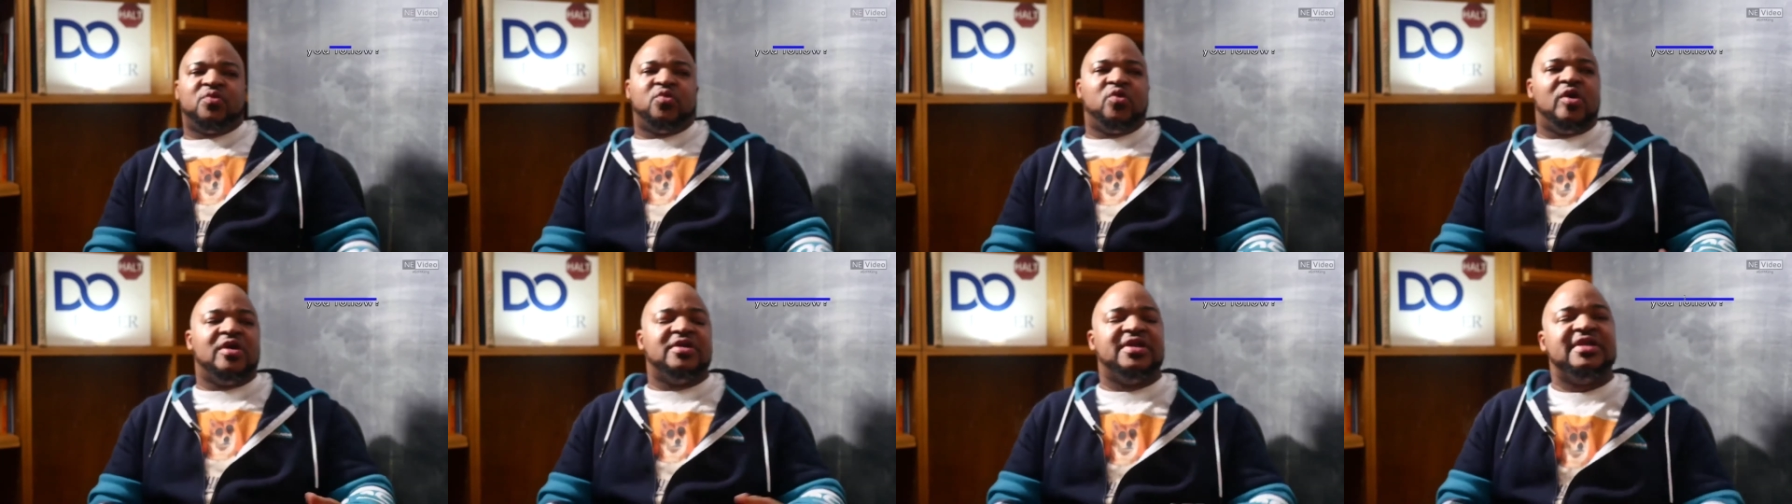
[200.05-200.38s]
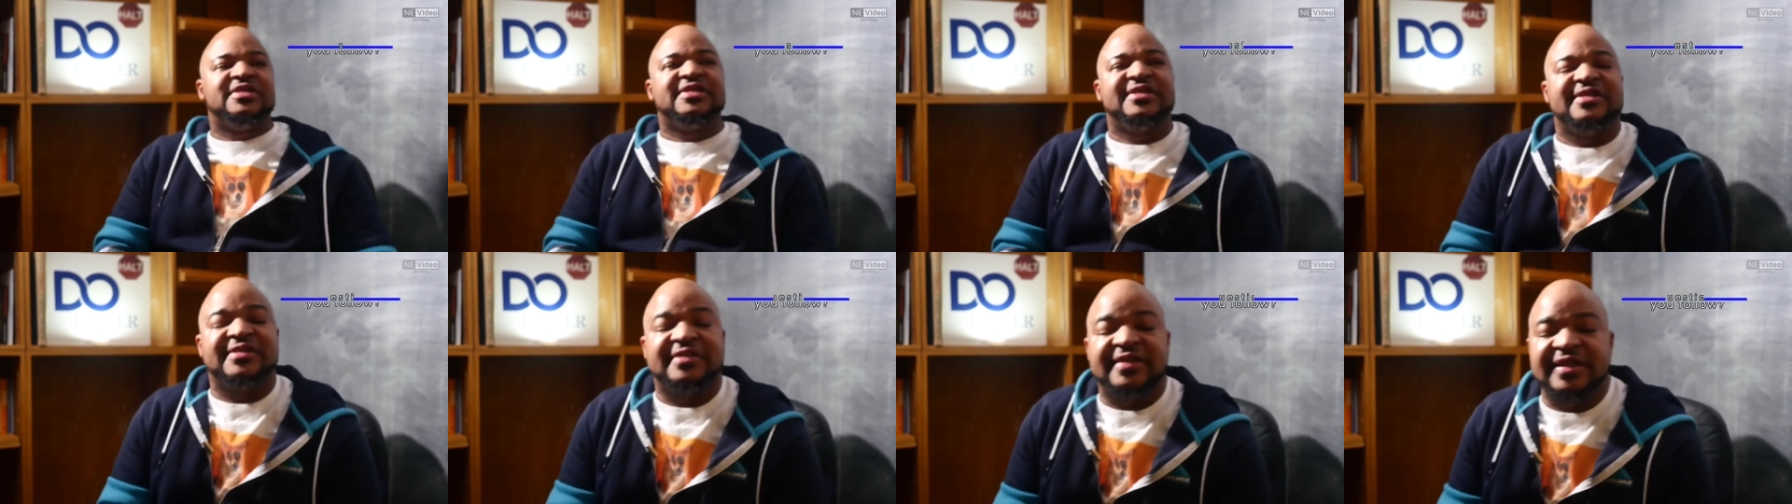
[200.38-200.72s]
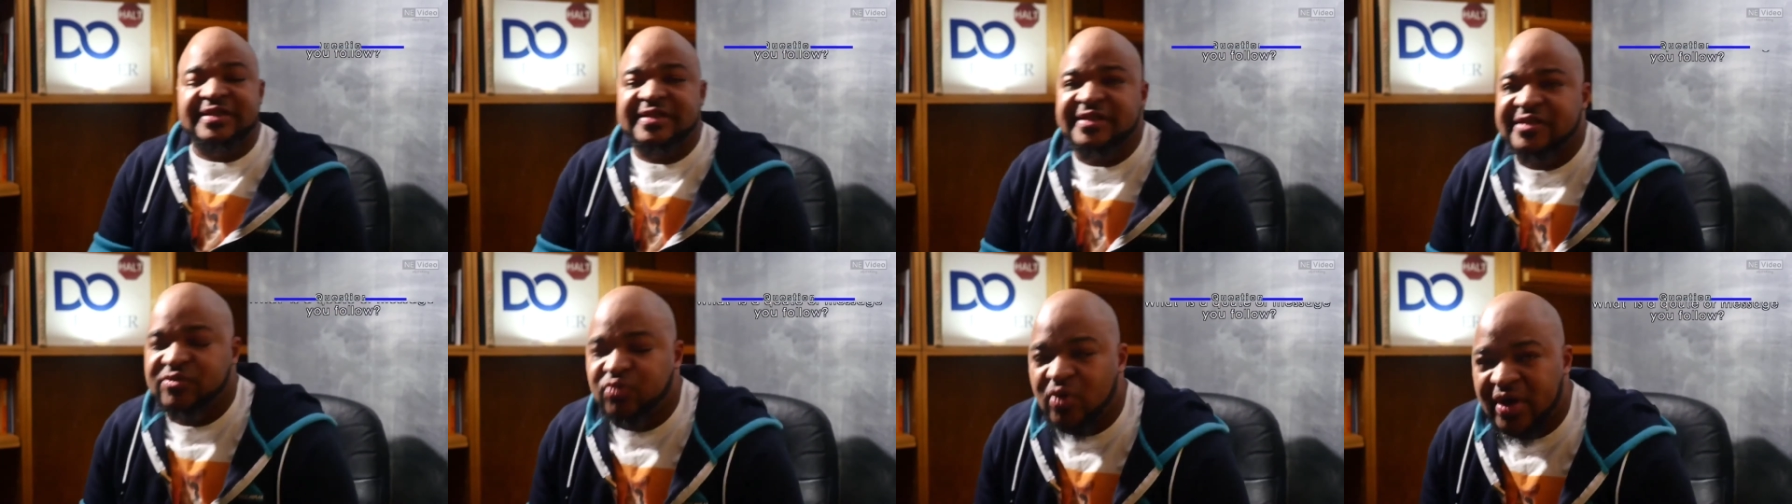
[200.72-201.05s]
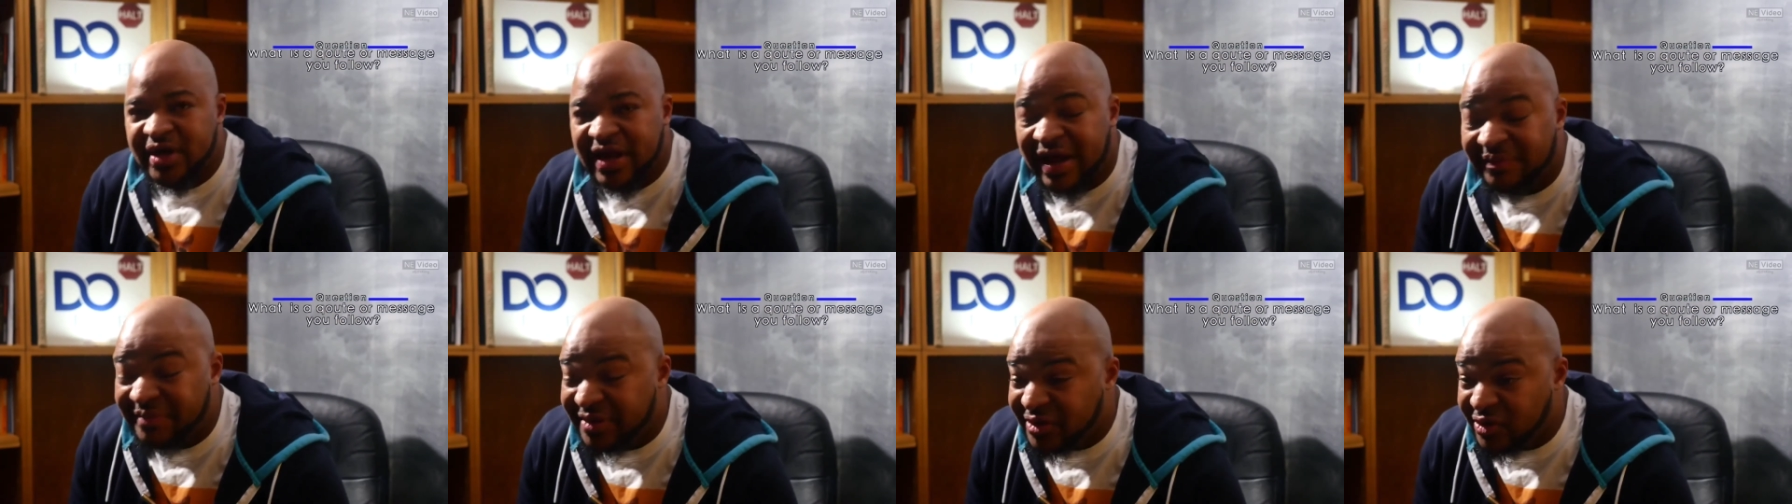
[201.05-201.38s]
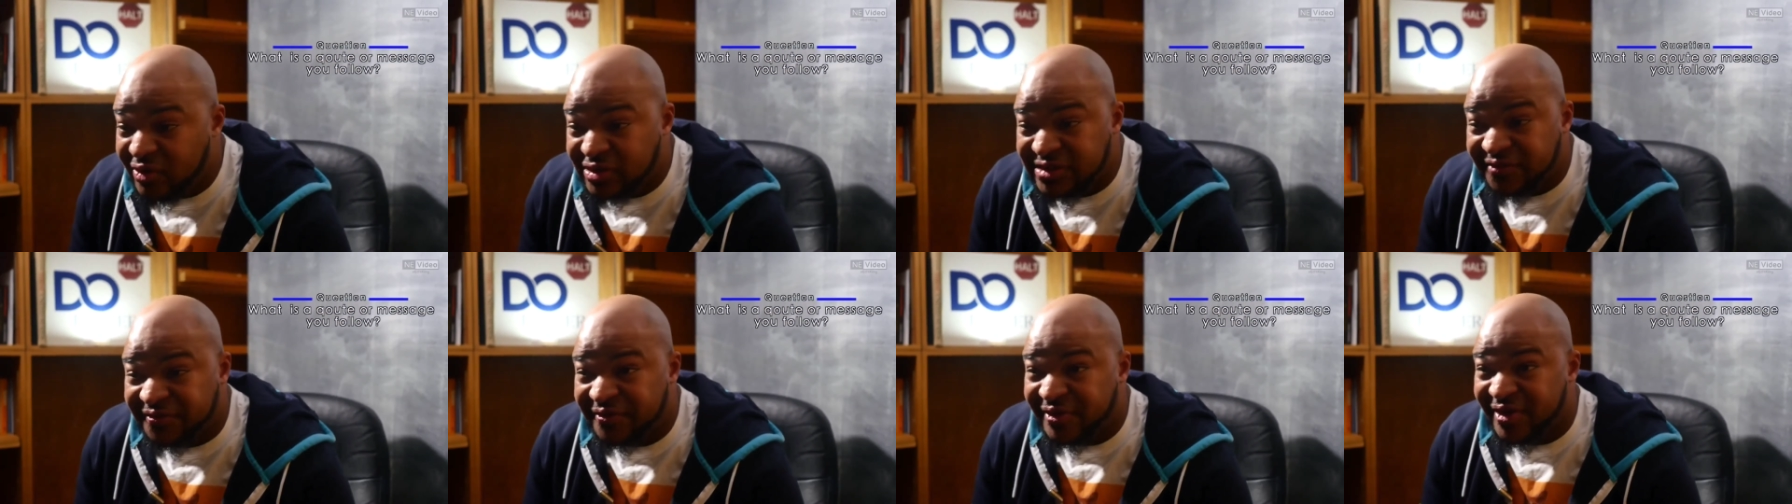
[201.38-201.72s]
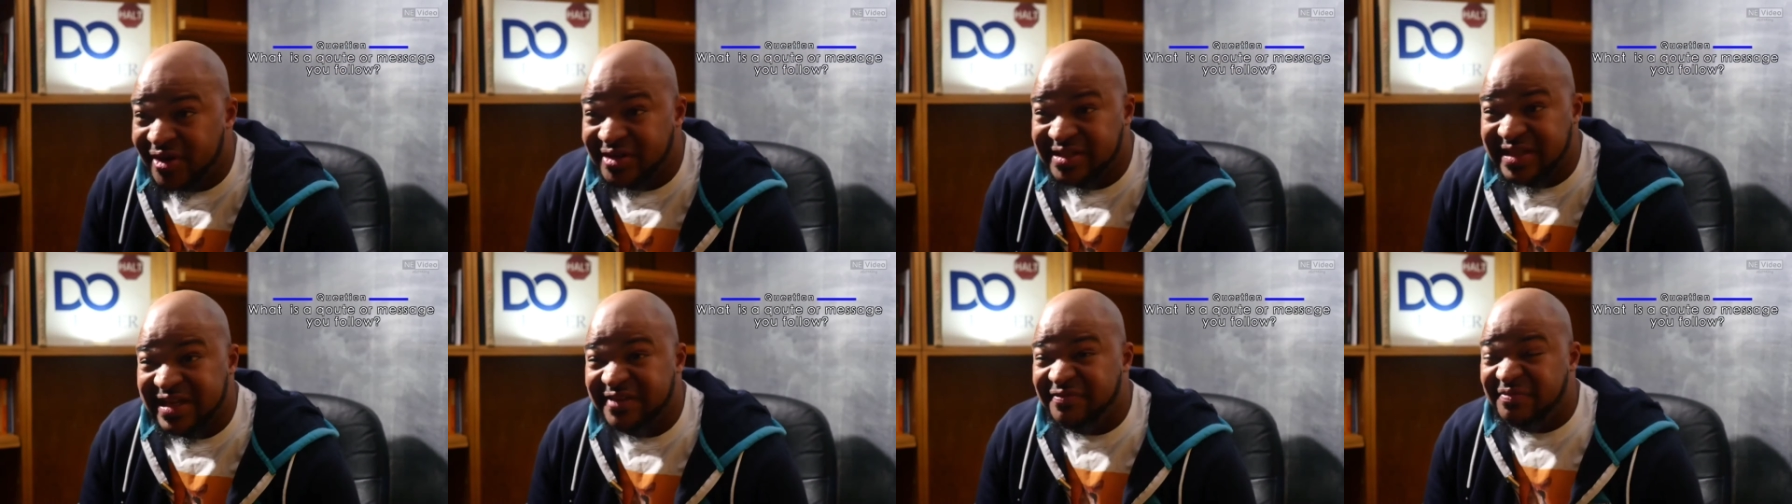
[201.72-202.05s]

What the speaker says: Well, this is one I've been using for years,